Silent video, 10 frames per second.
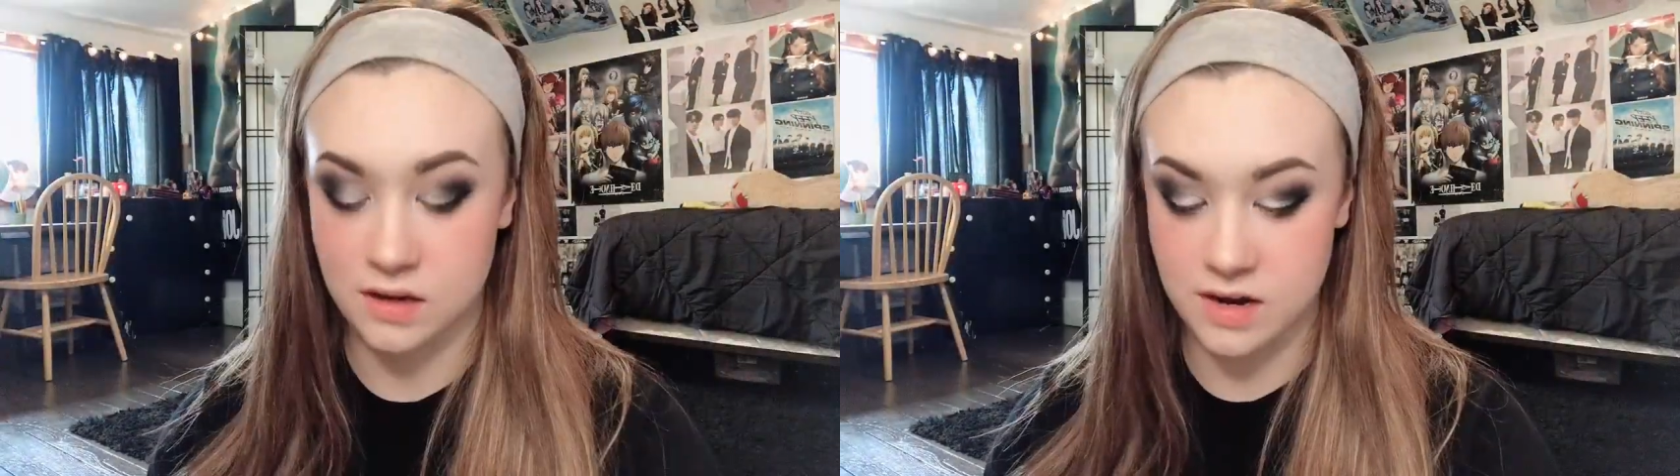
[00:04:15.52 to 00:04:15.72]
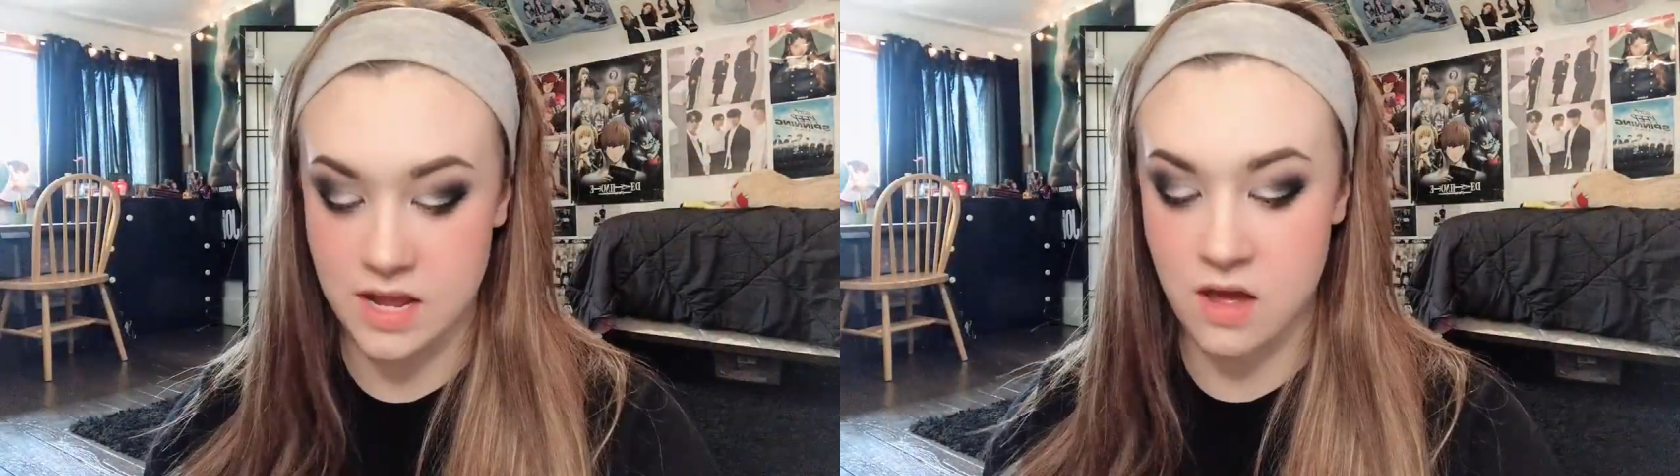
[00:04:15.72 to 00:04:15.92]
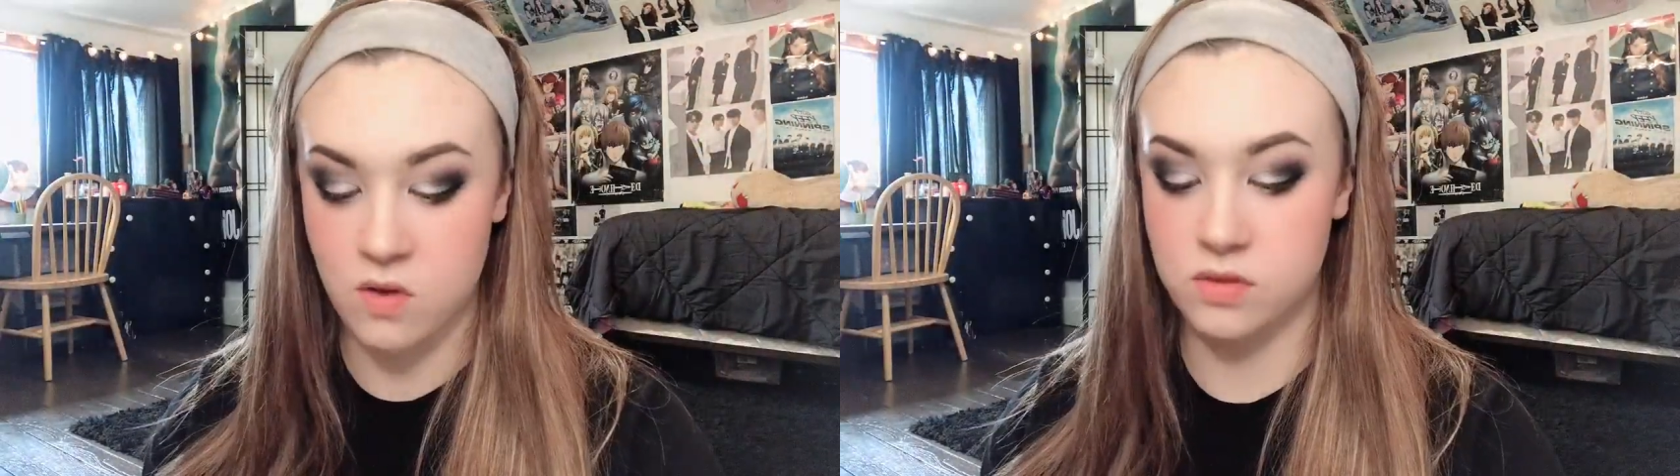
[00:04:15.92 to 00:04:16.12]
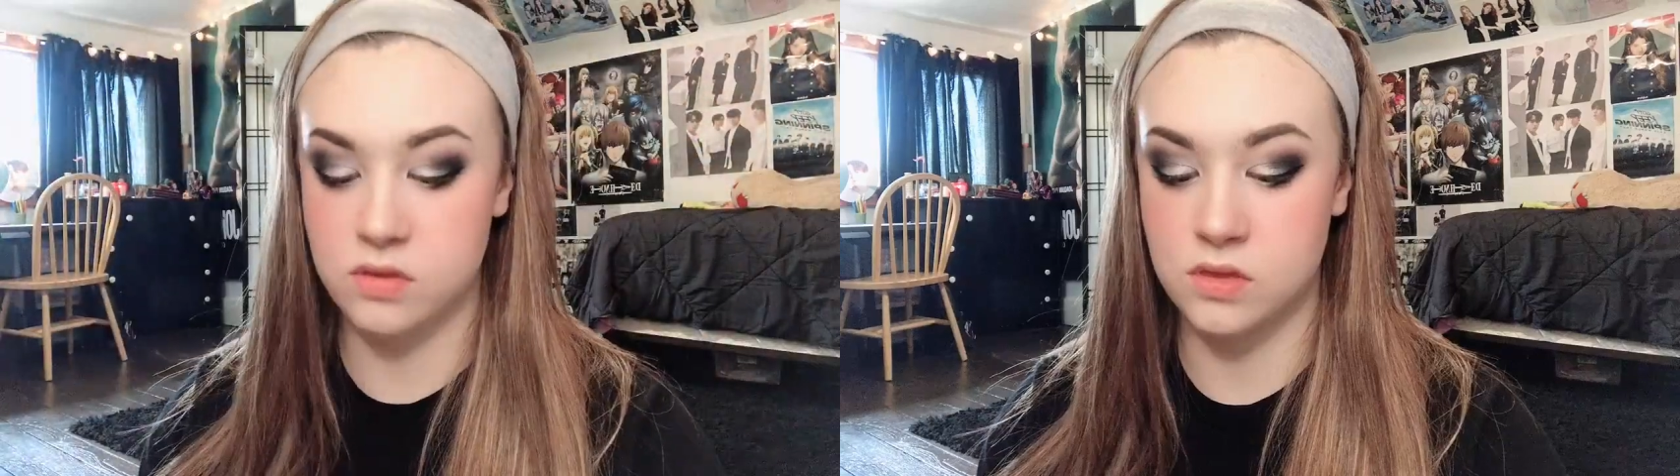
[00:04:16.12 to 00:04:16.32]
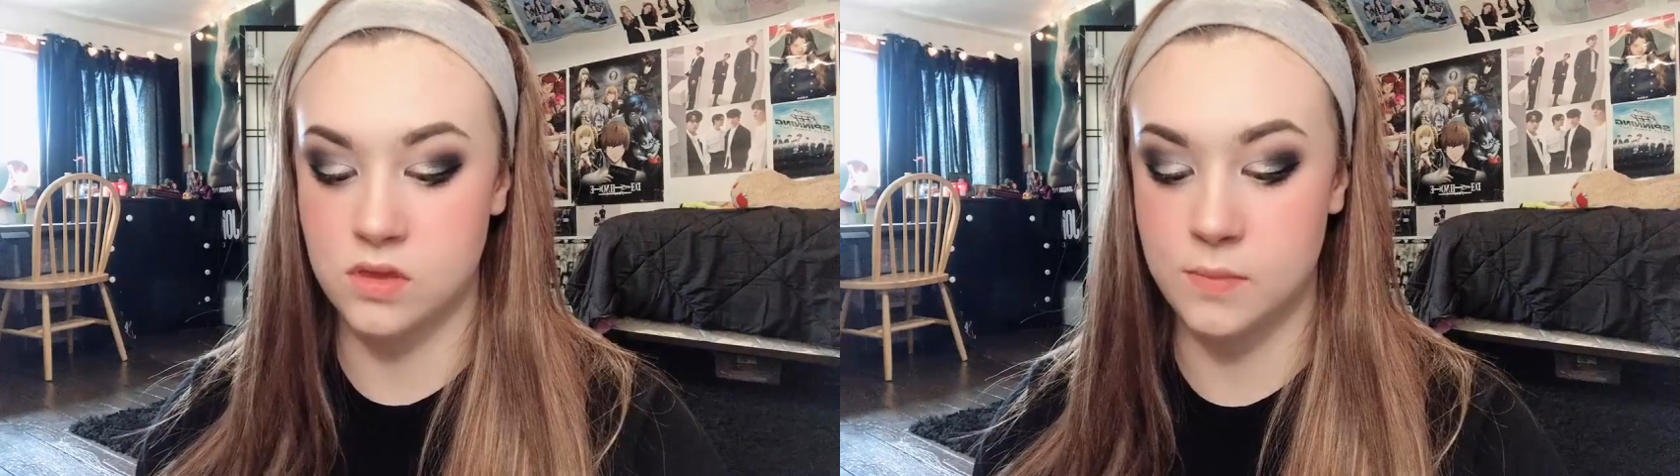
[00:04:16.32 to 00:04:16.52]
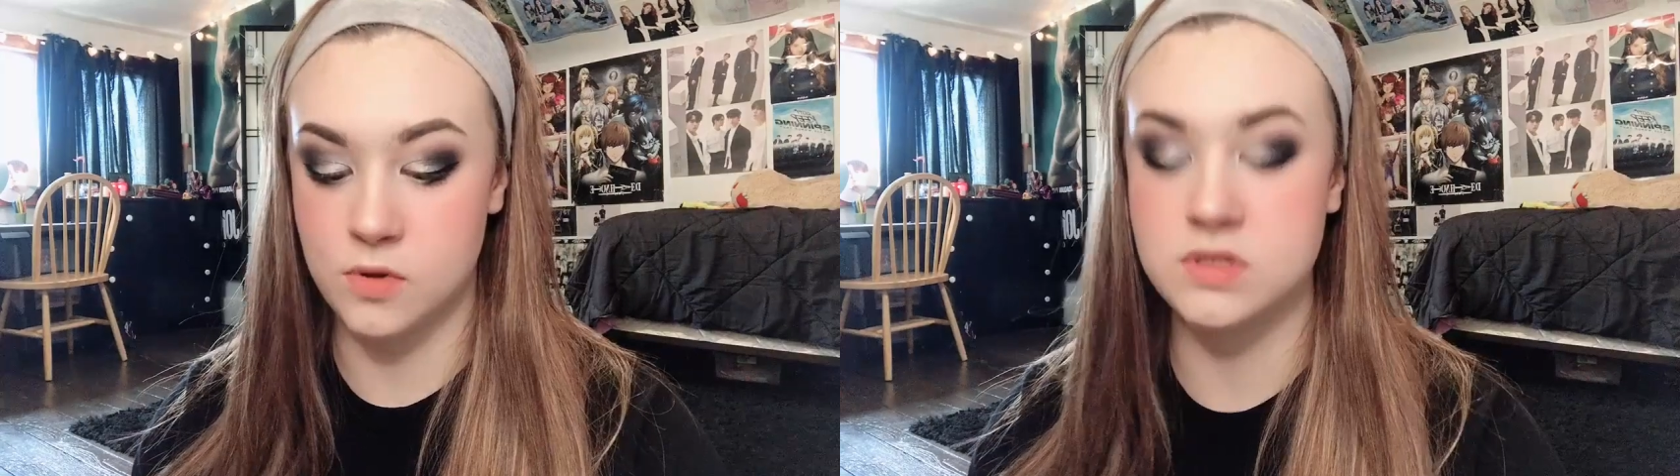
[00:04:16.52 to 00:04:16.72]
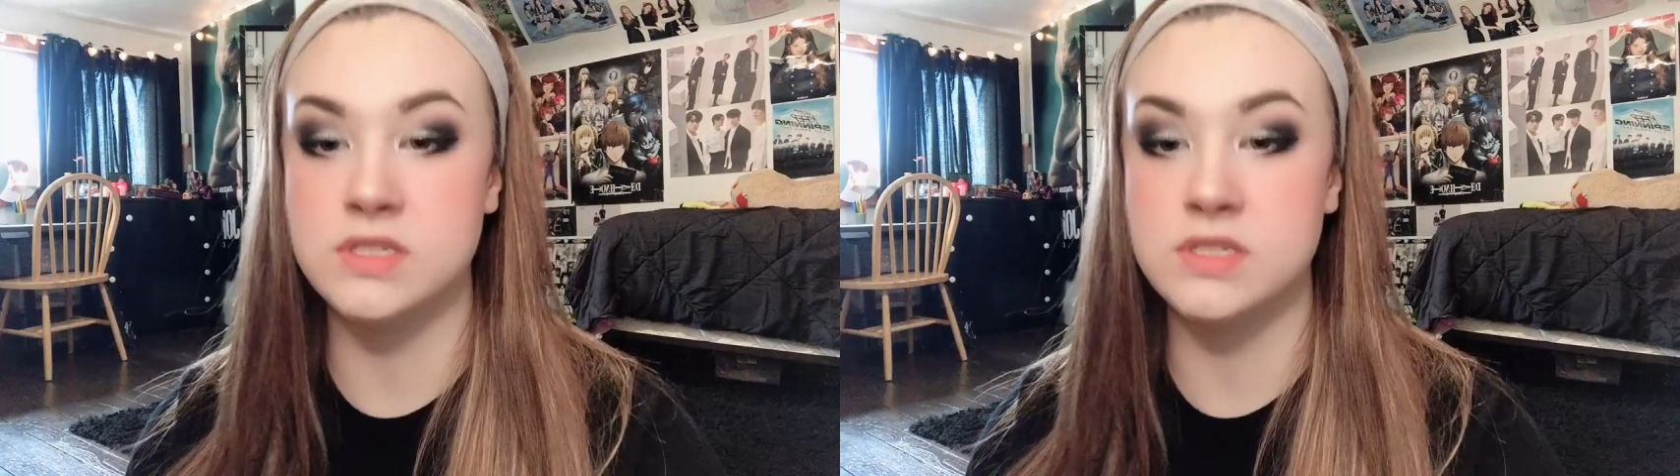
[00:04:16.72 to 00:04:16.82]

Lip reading: Now, the most